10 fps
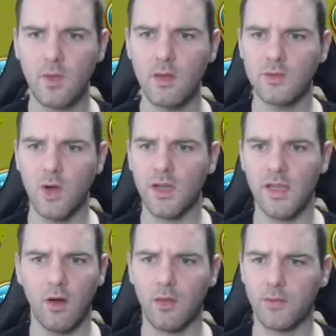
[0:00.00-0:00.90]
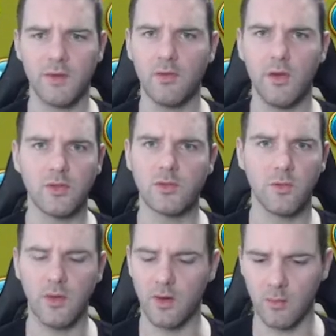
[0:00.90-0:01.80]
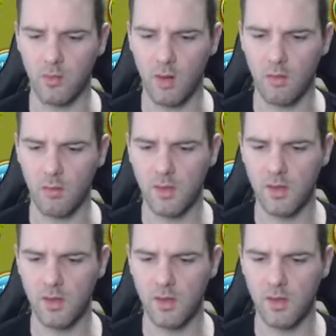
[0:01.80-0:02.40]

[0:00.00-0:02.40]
so I'll get all 3 of those without a problem.